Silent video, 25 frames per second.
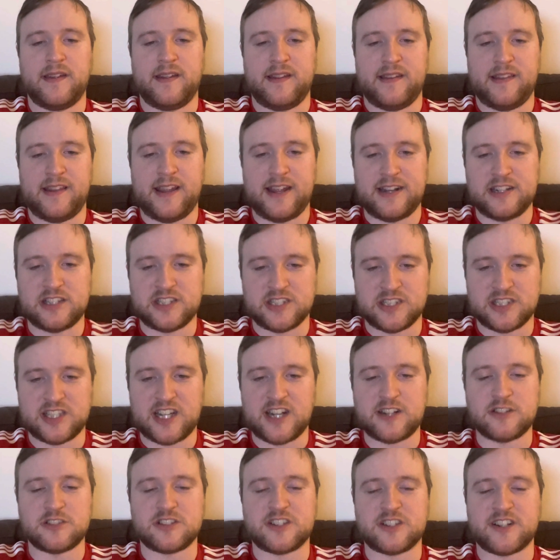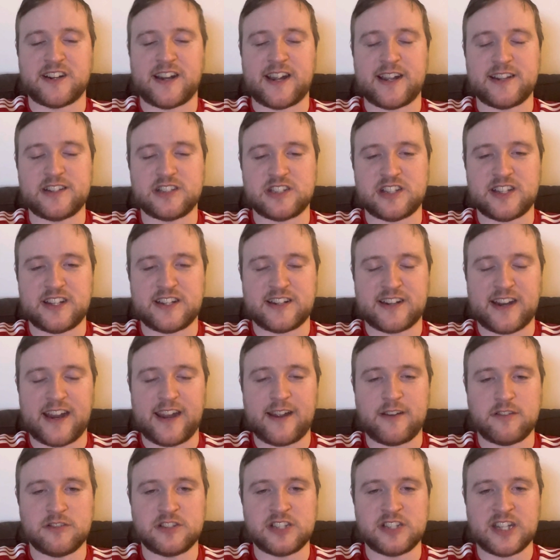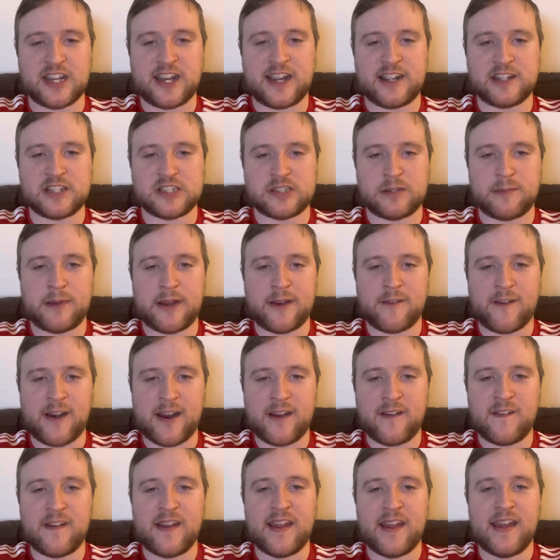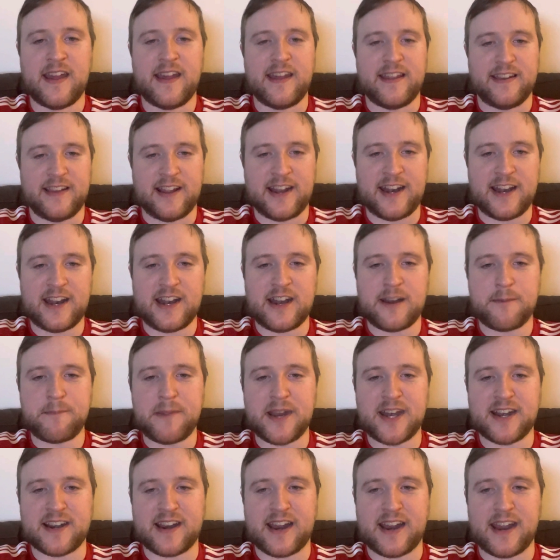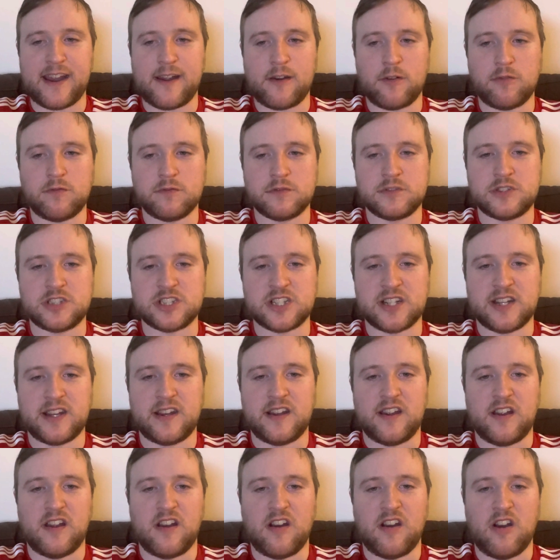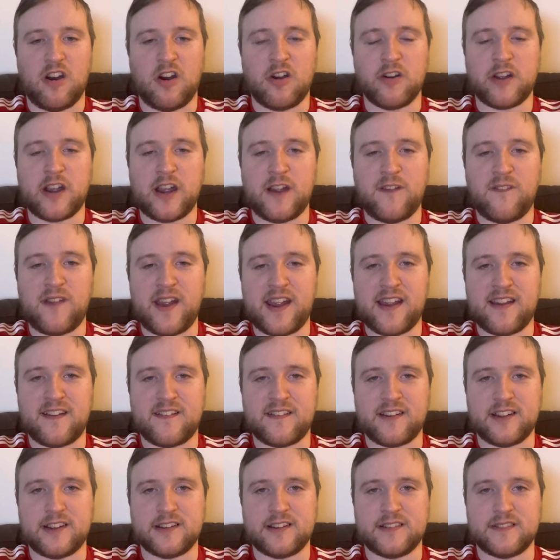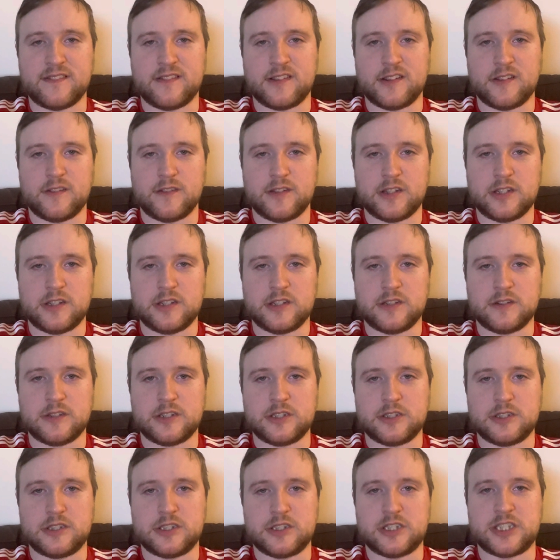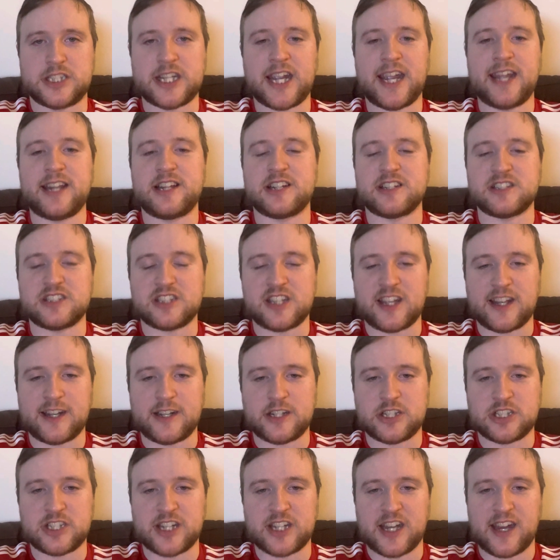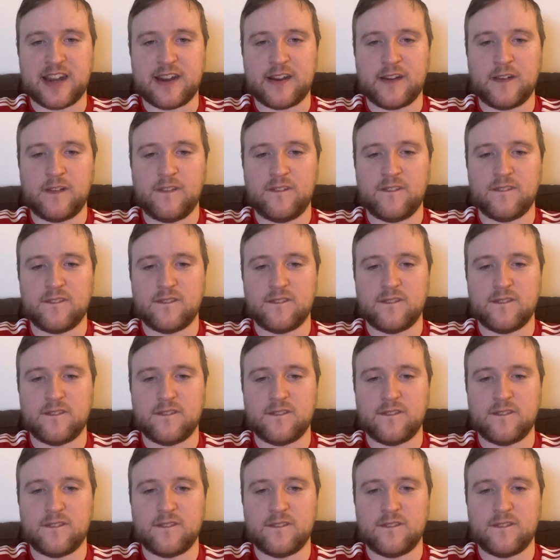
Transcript: Then centre hands in field Casemiro. Then in the midfield, I'll go with Jadon Sancho,